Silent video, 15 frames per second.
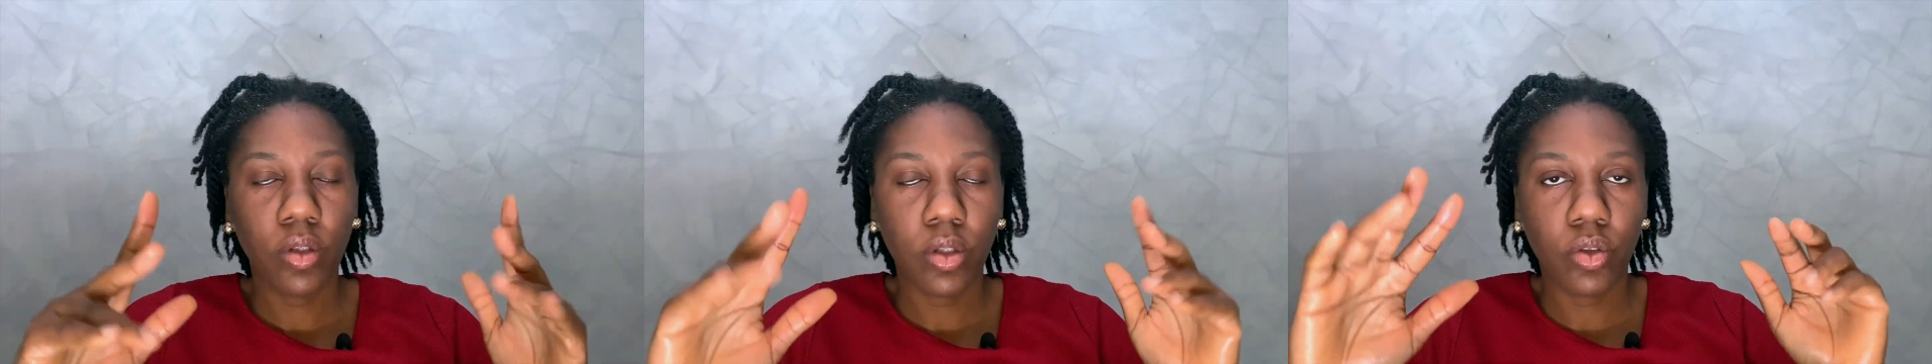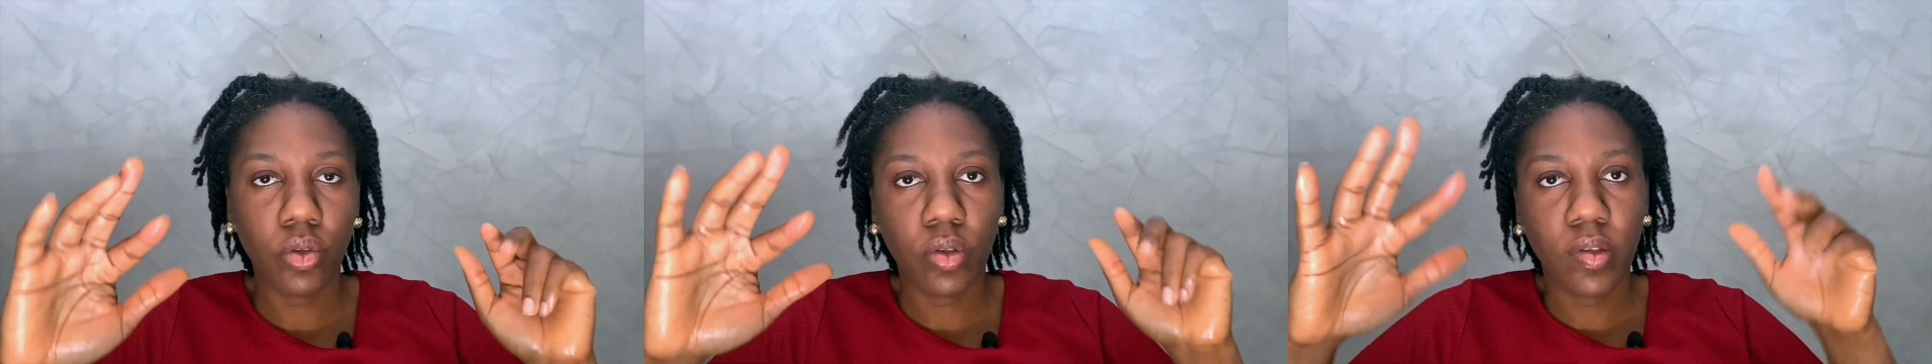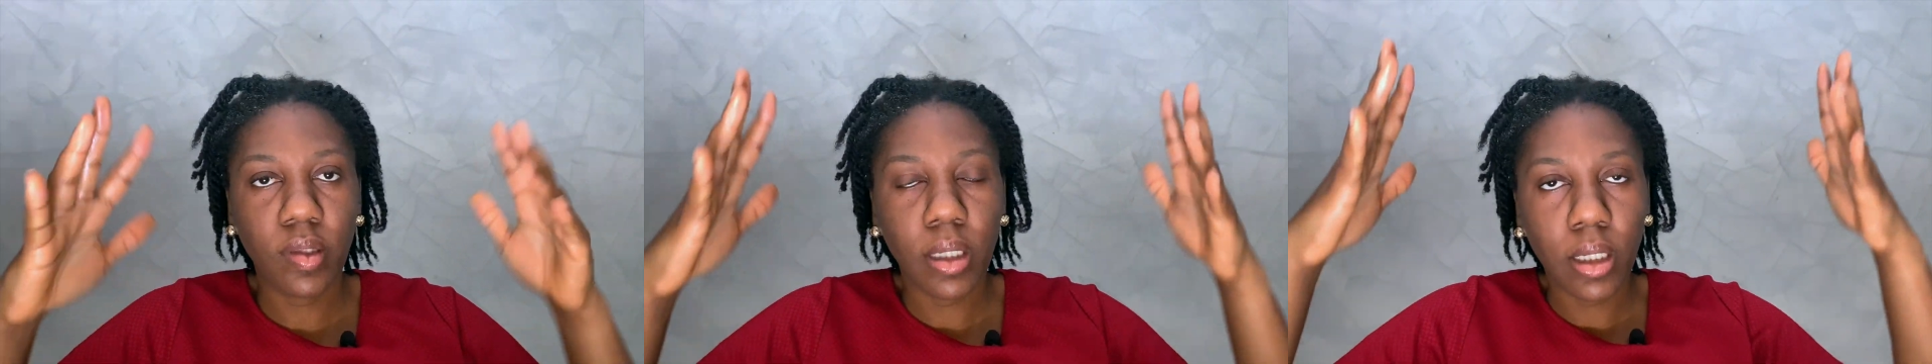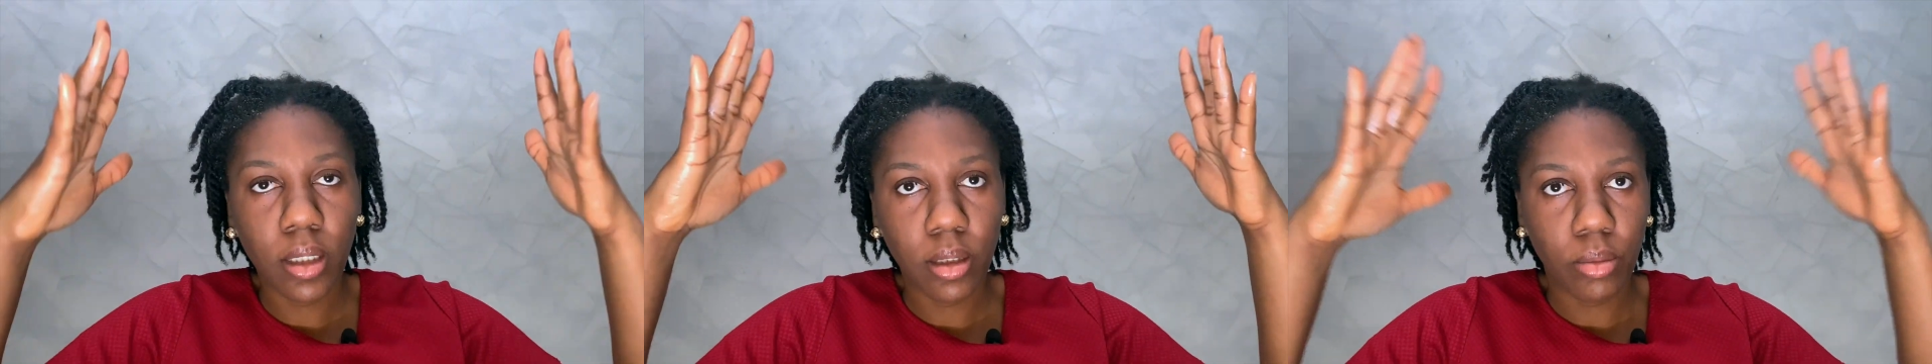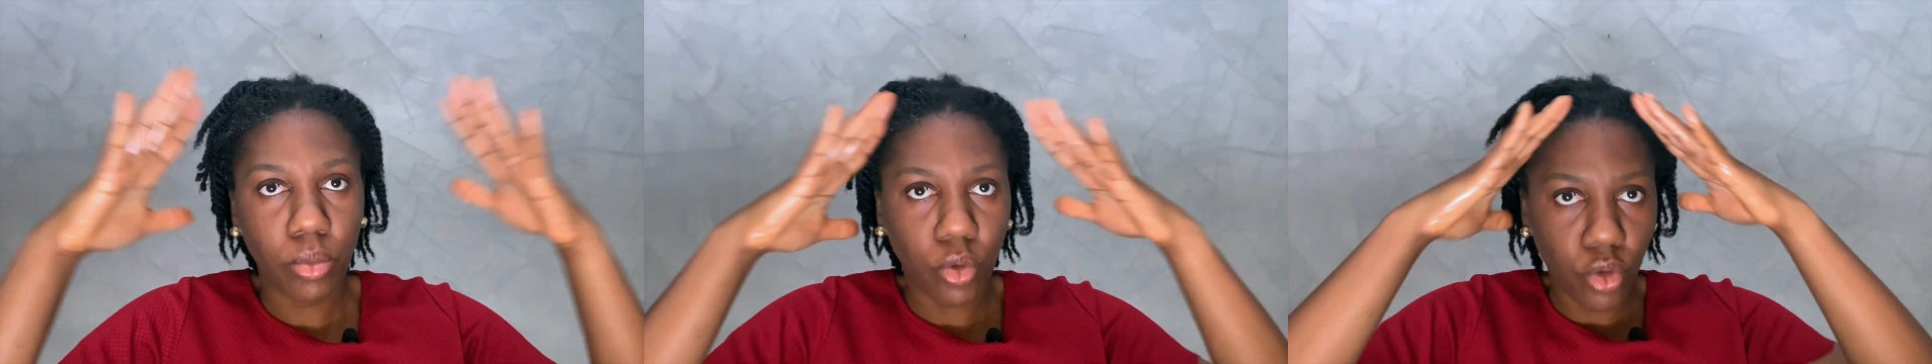to seal in
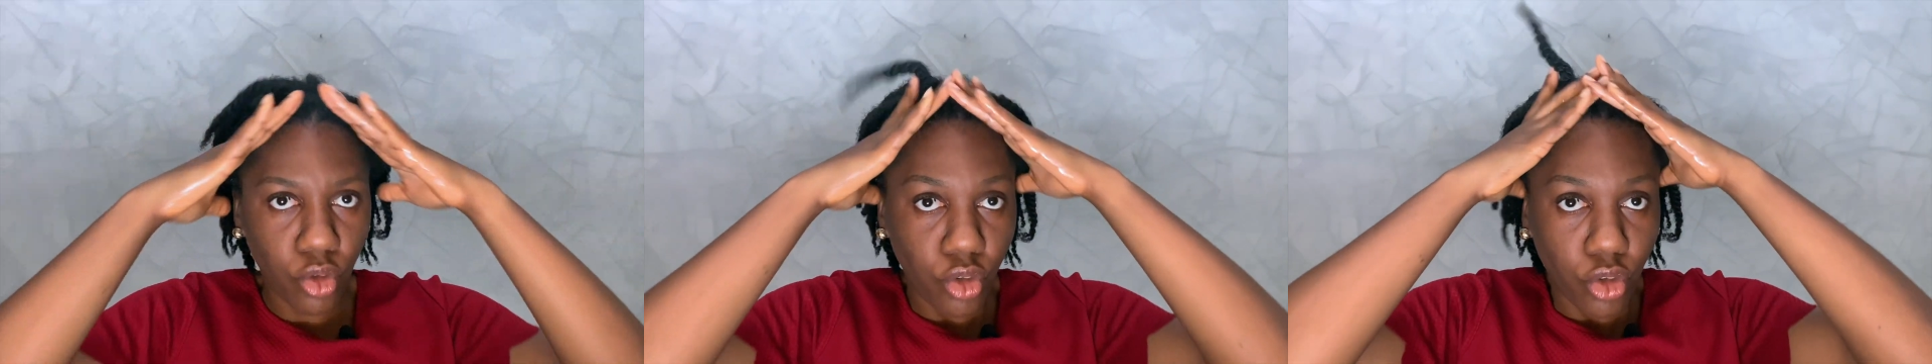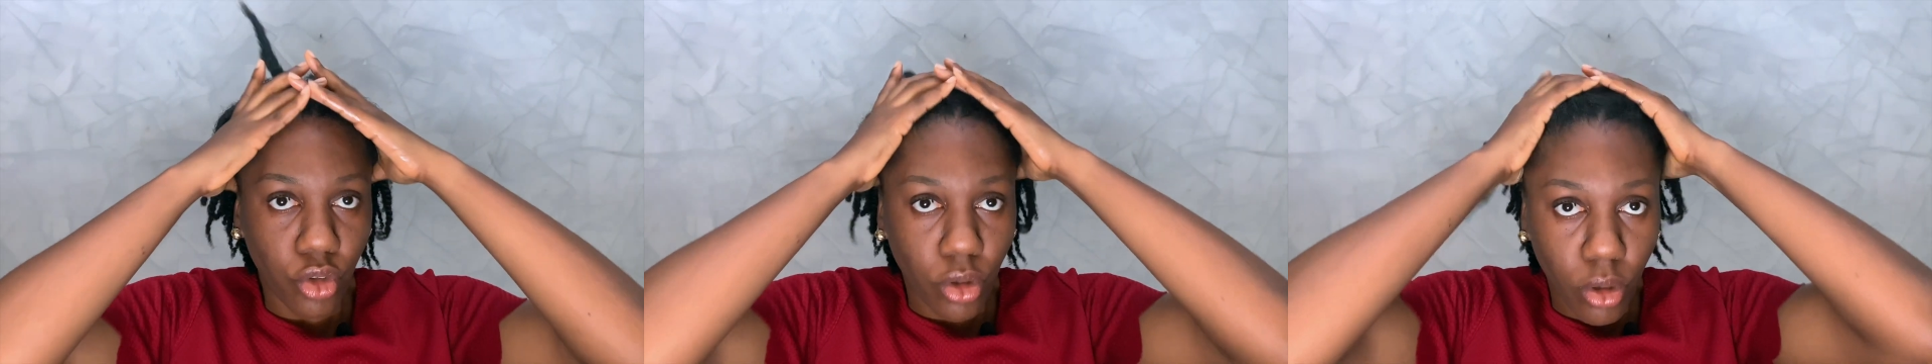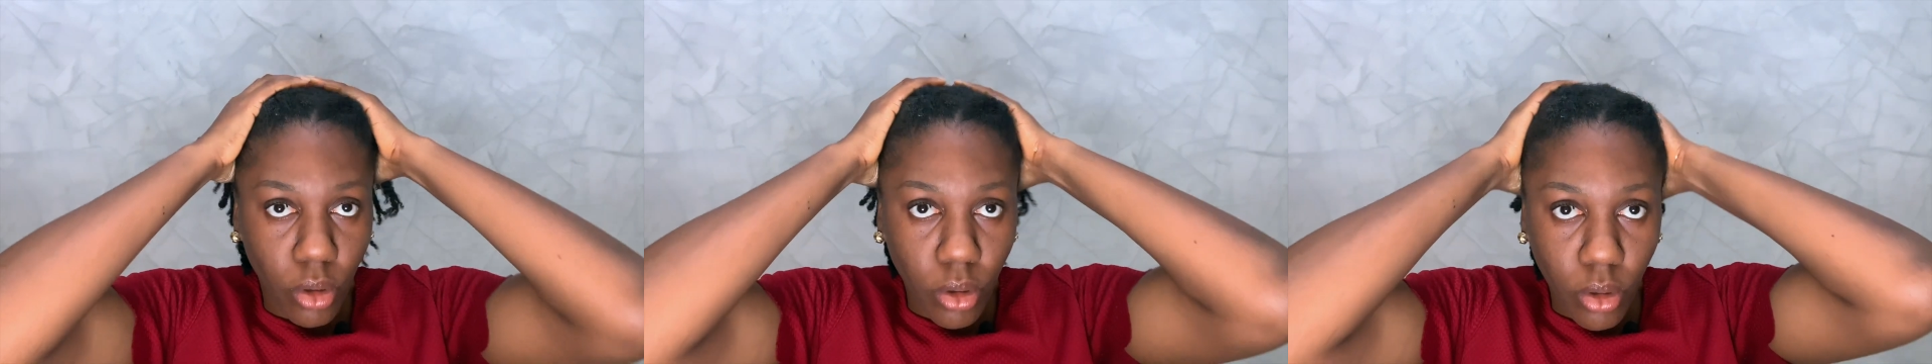the moisture.